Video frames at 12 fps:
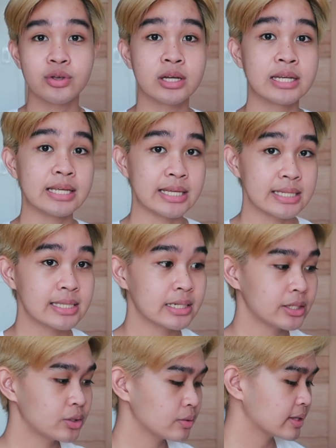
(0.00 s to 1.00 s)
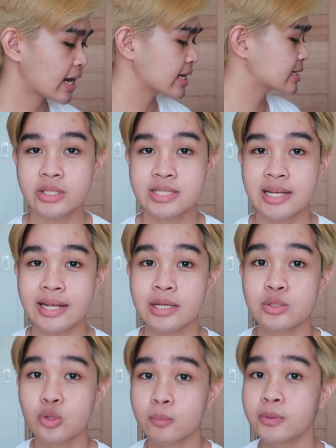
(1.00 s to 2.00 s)
you can easily do that, which is like
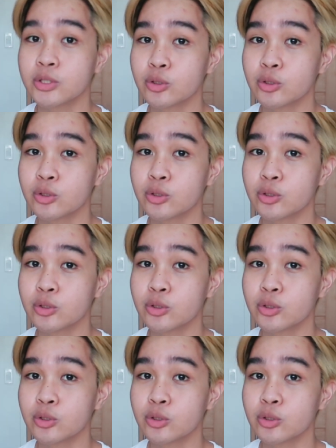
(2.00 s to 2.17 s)
a super